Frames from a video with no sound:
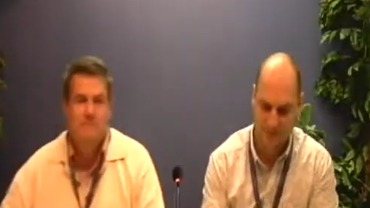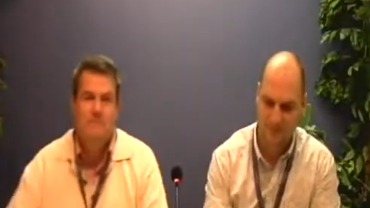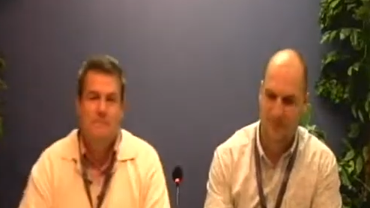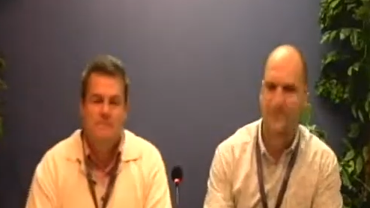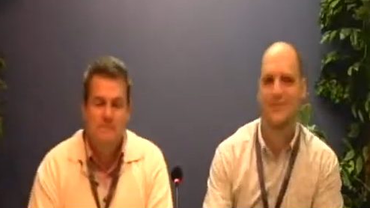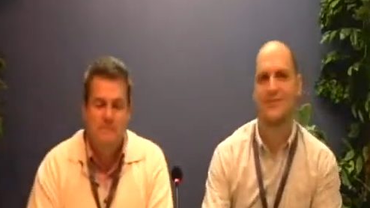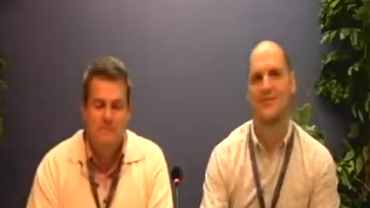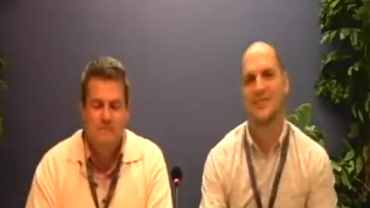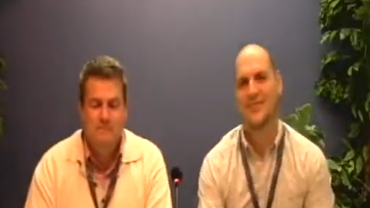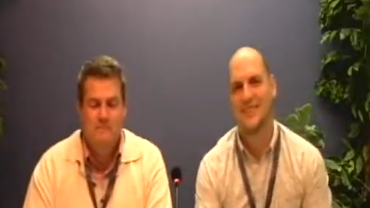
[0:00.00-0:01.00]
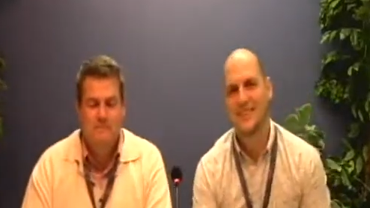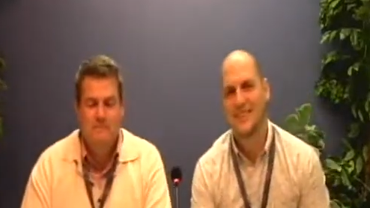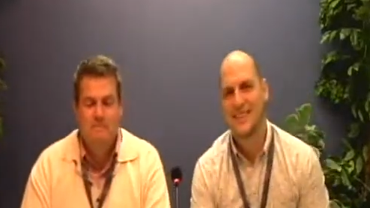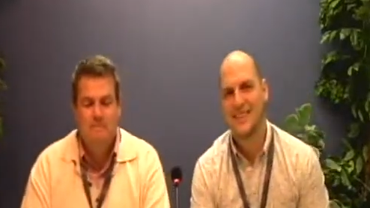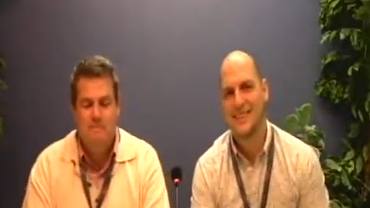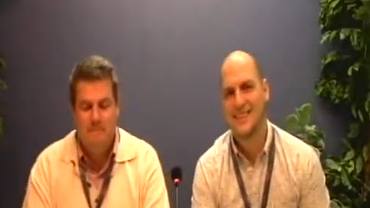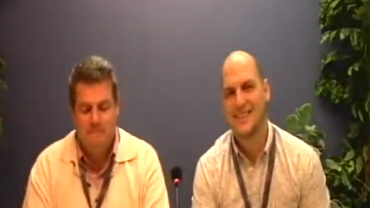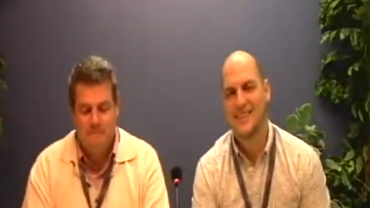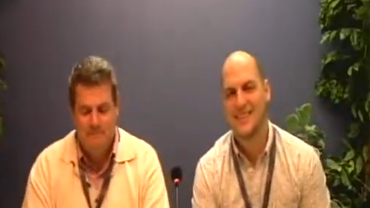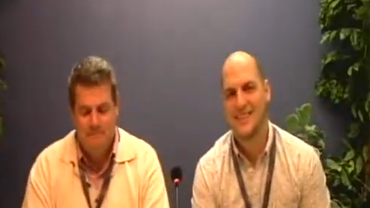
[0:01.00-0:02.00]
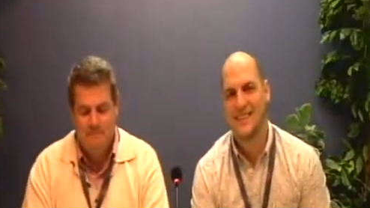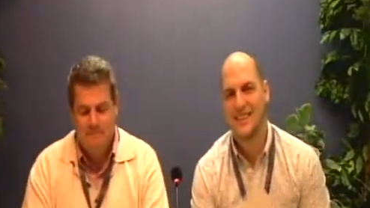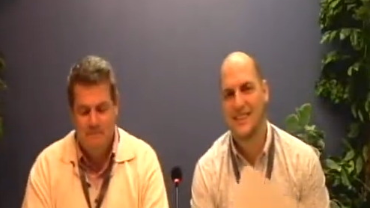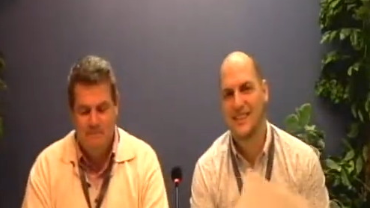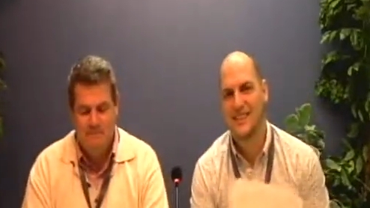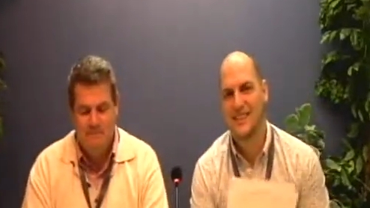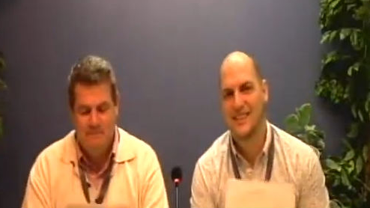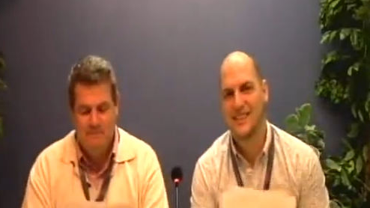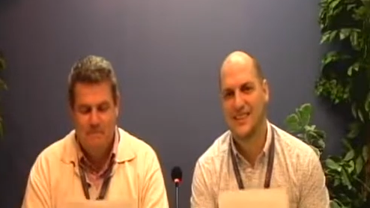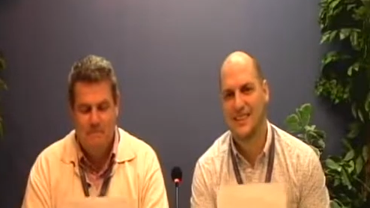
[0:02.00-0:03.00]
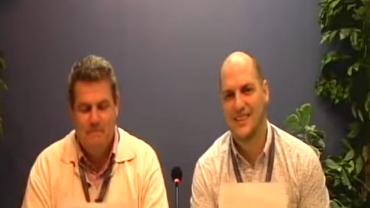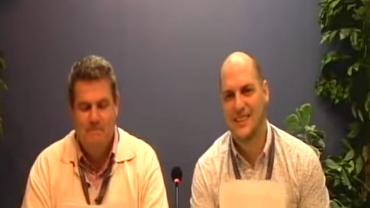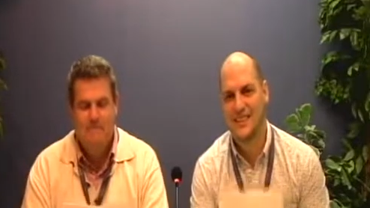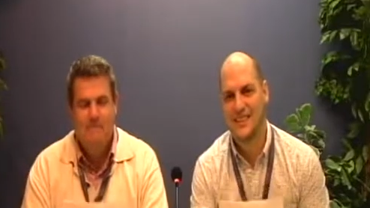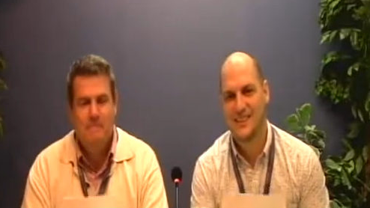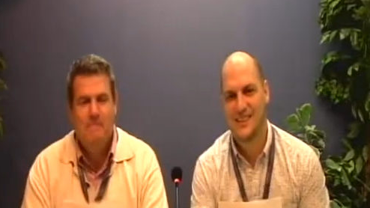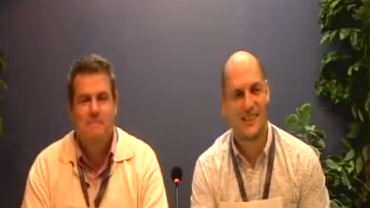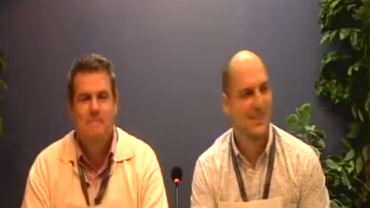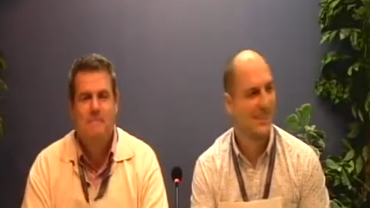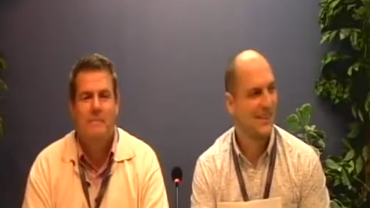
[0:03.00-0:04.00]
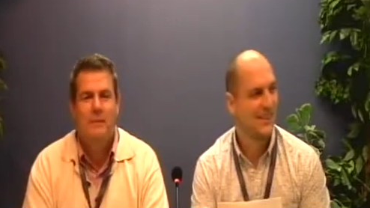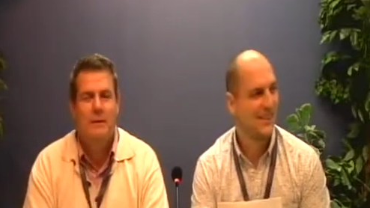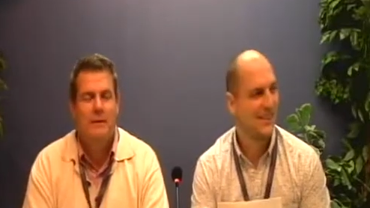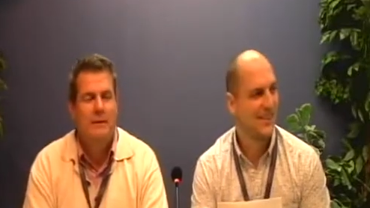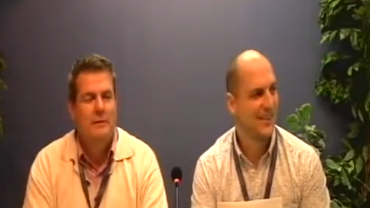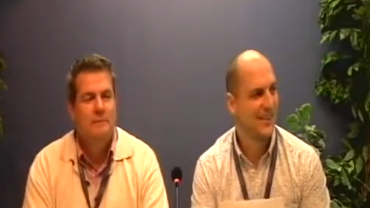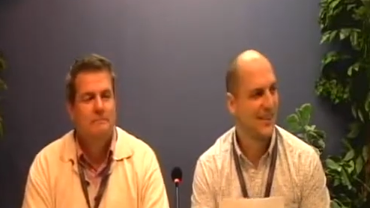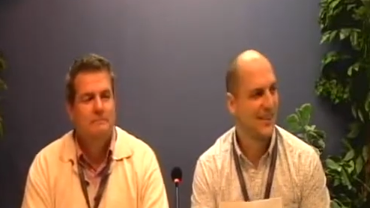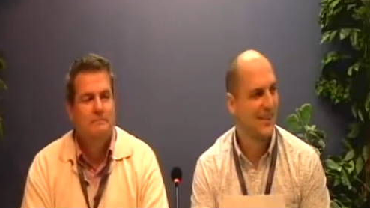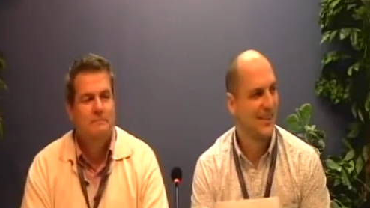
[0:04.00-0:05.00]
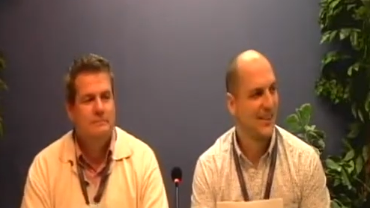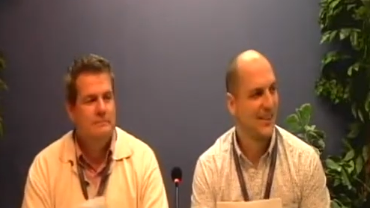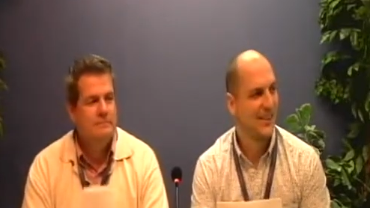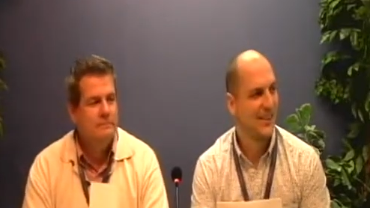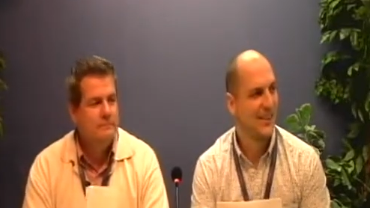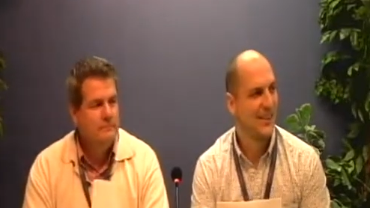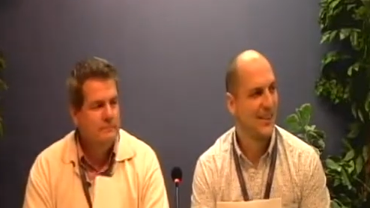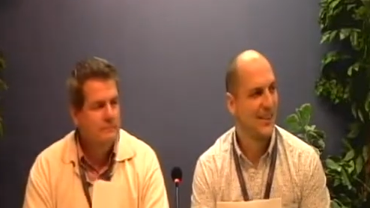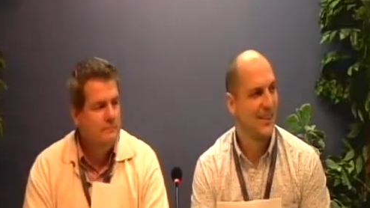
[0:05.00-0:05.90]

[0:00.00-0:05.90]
(no one is talking)